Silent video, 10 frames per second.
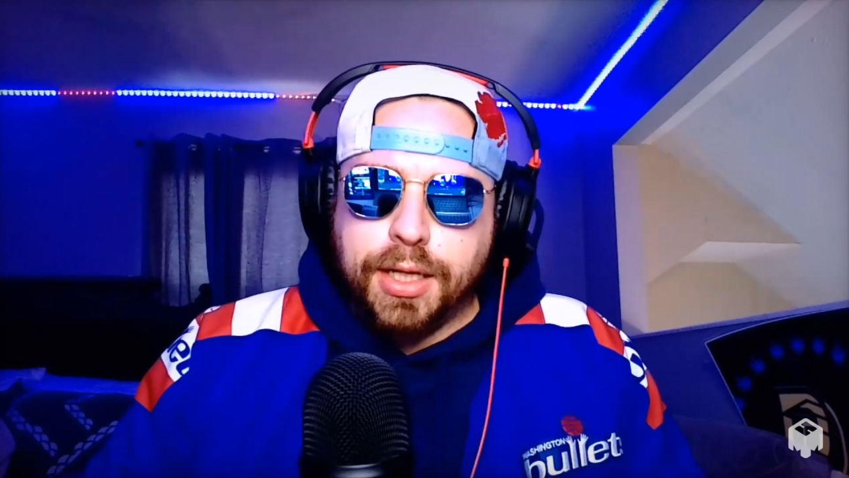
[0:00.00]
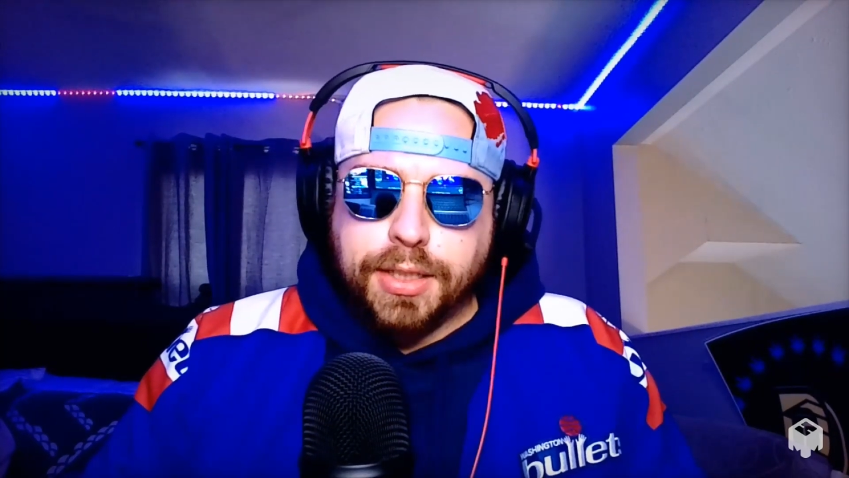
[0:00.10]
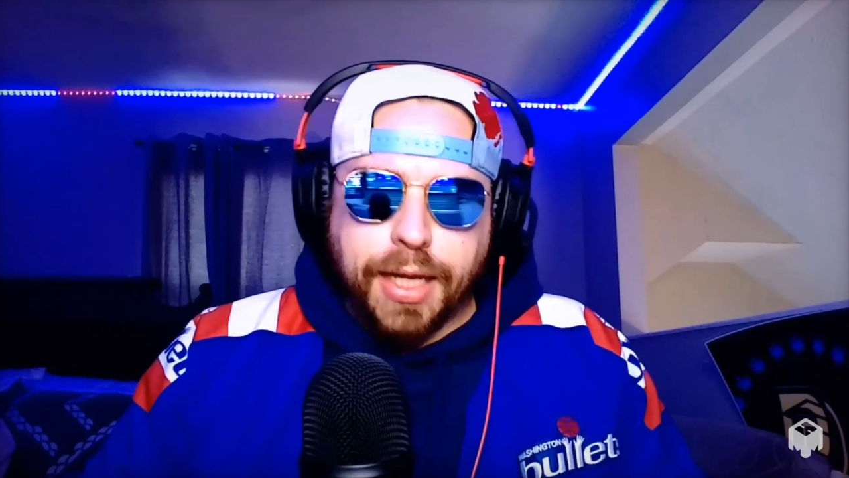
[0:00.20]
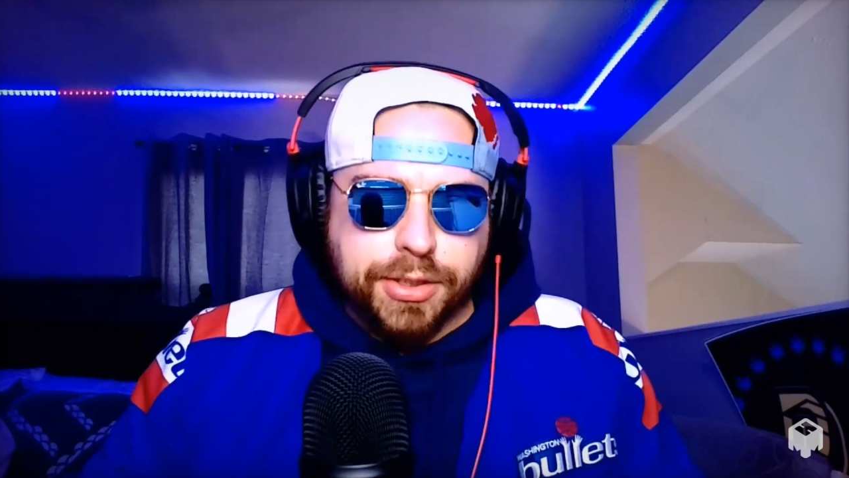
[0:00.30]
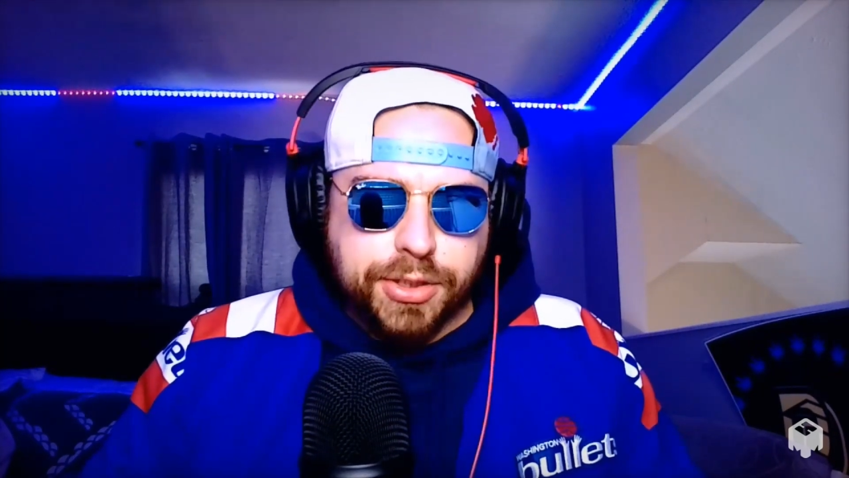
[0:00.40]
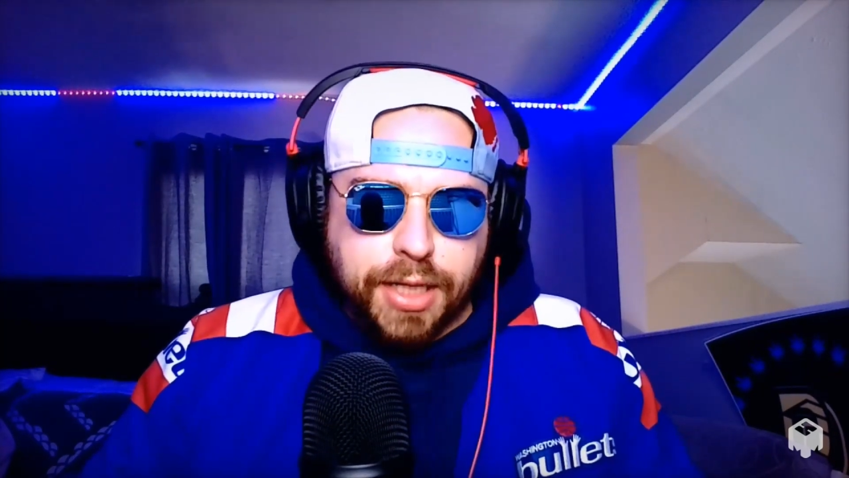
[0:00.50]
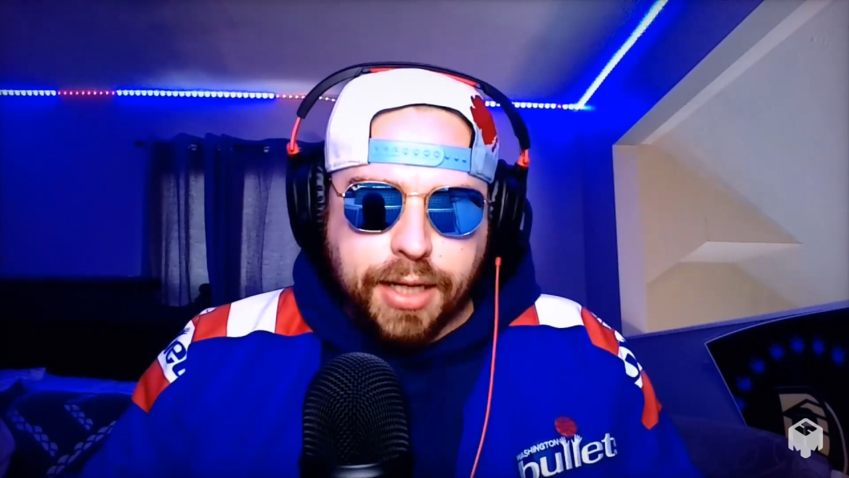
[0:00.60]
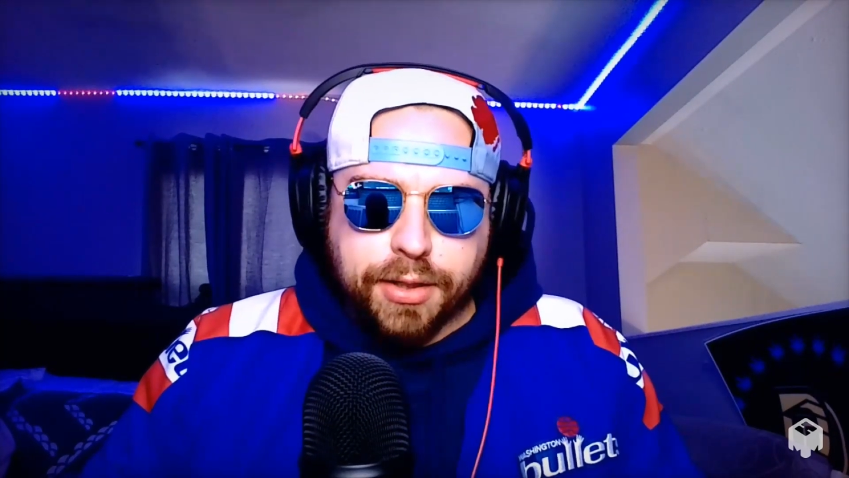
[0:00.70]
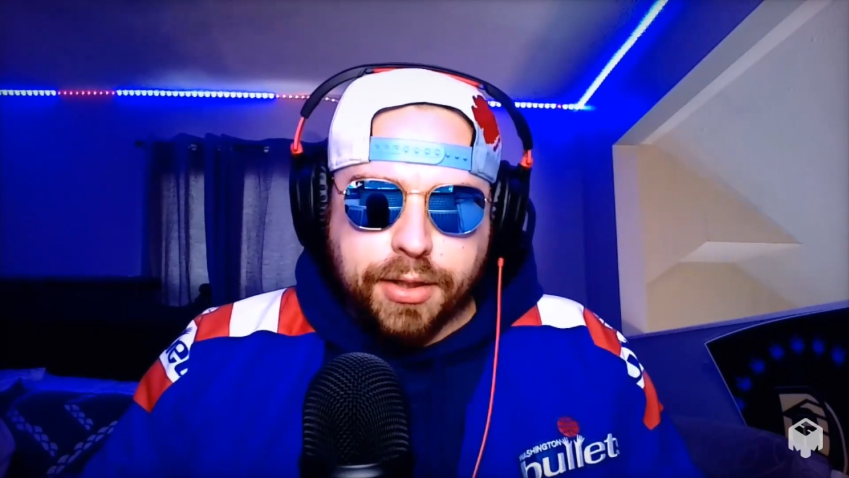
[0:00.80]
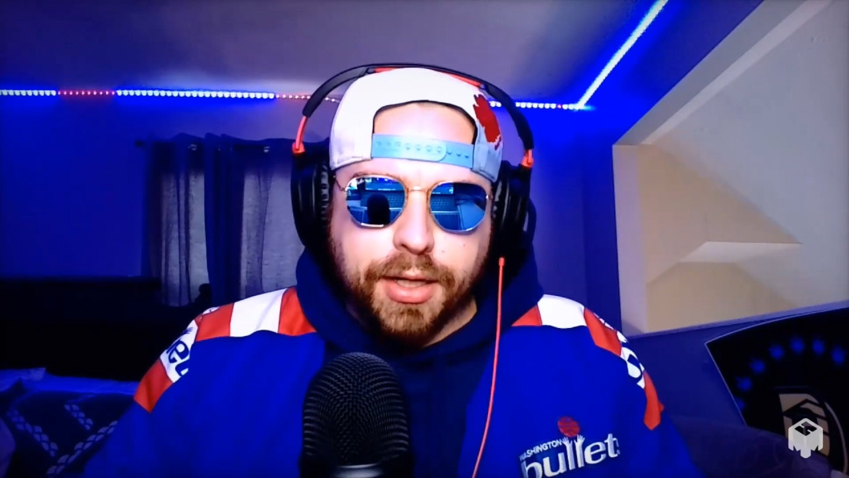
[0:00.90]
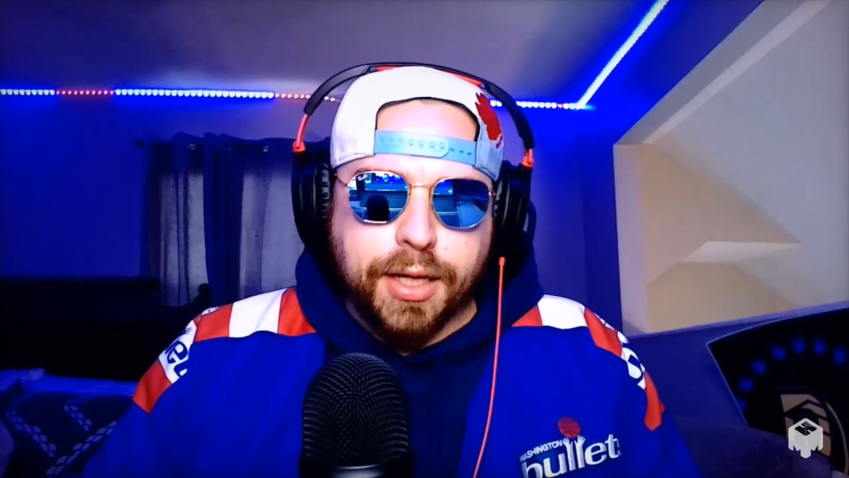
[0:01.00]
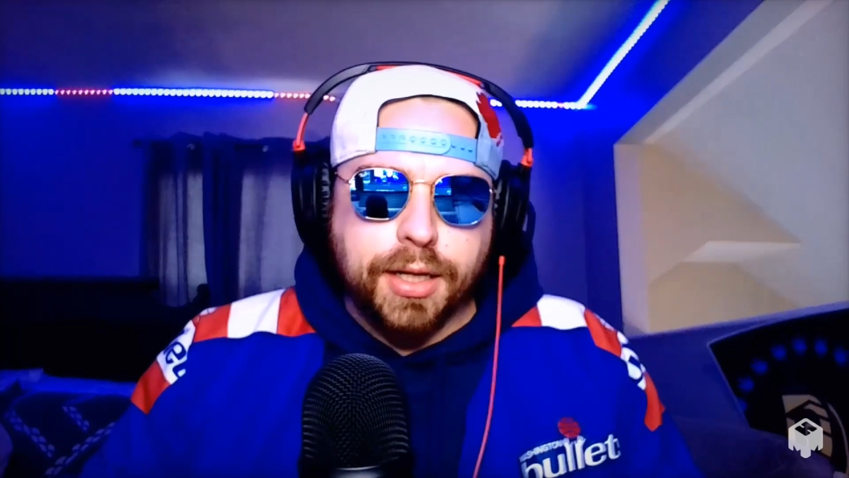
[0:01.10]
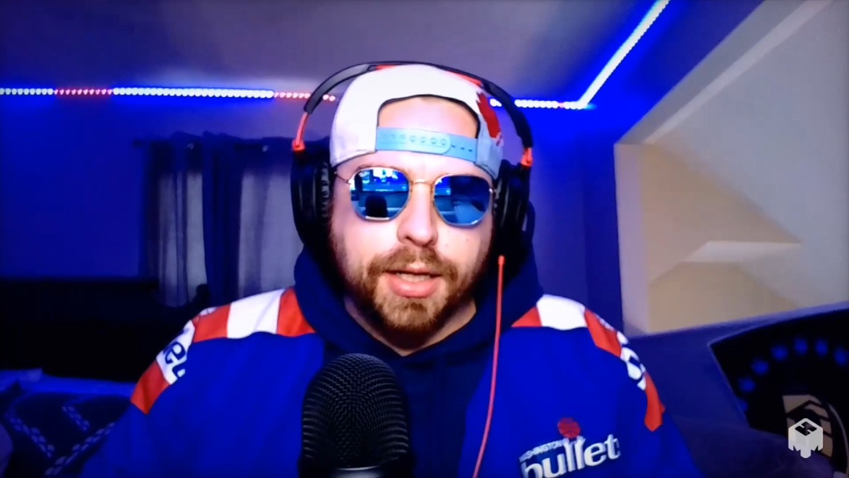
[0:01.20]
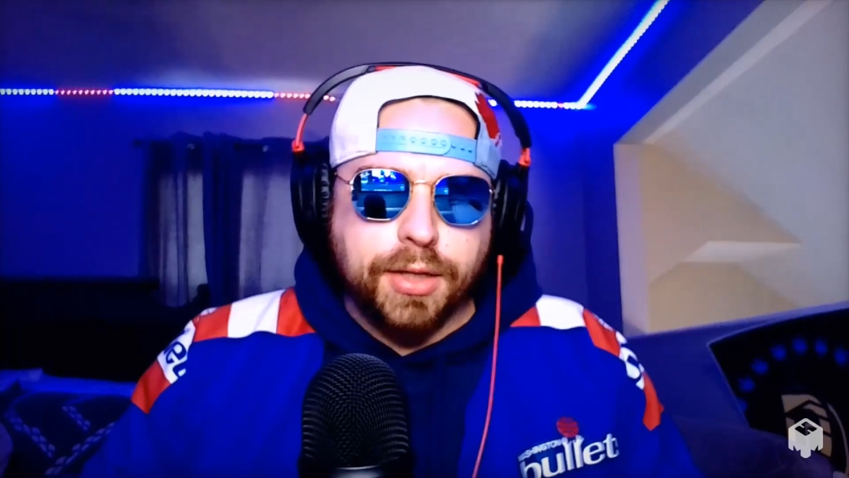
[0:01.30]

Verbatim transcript: Dan Schneider and